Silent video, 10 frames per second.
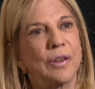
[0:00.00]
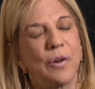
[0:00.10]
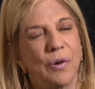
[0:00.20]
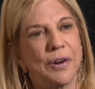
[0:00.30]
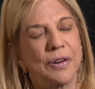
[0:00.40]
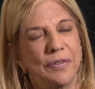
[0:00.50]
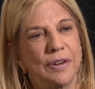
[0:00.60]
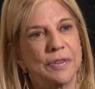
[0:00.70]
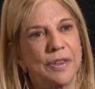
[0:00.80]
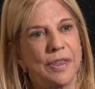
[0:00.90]
heart of
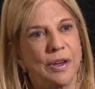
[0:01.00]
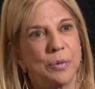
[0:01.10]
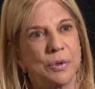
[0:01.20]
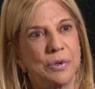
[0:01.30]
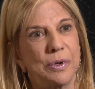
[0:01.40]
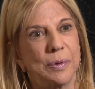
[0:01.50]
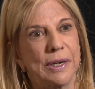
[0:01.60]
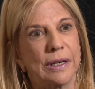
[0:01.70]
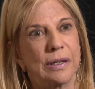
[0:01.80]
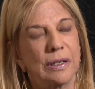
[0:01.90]
everything we're
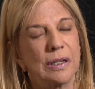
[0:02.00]
doing.